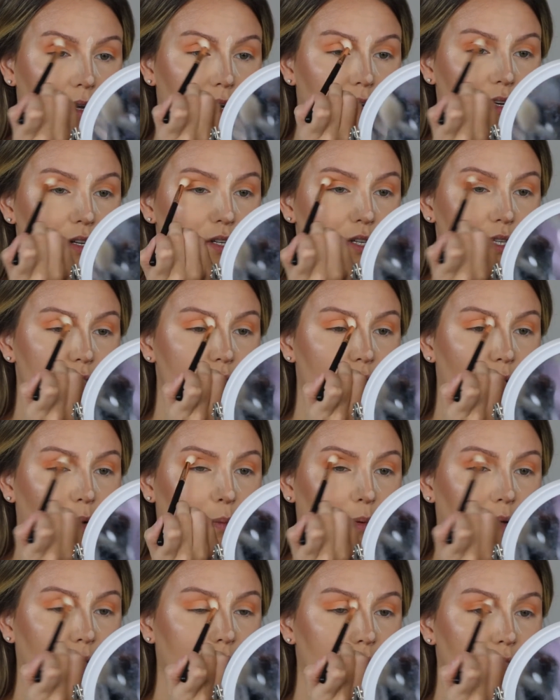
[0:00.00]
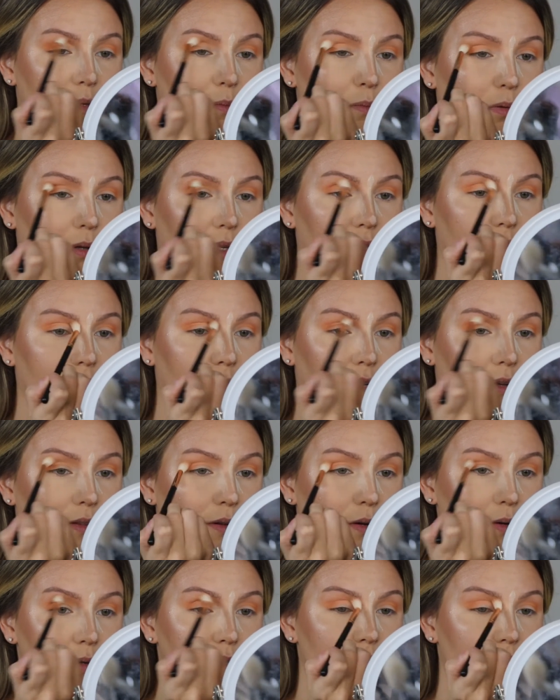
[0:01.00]
and just helping to blend out
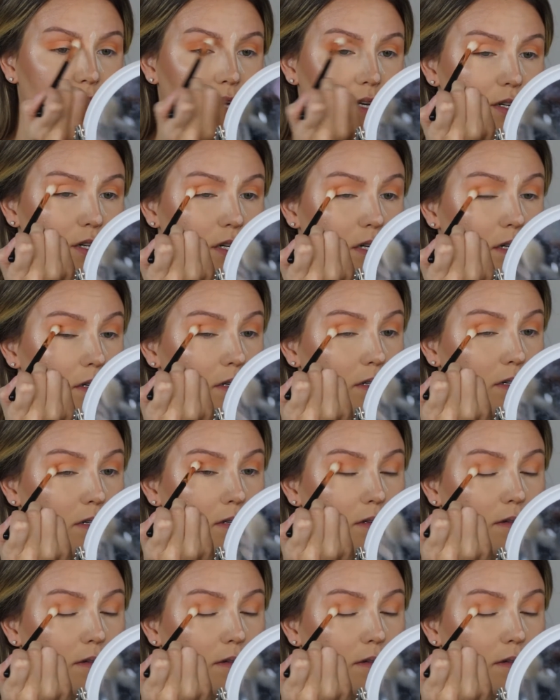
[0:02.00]
those edges.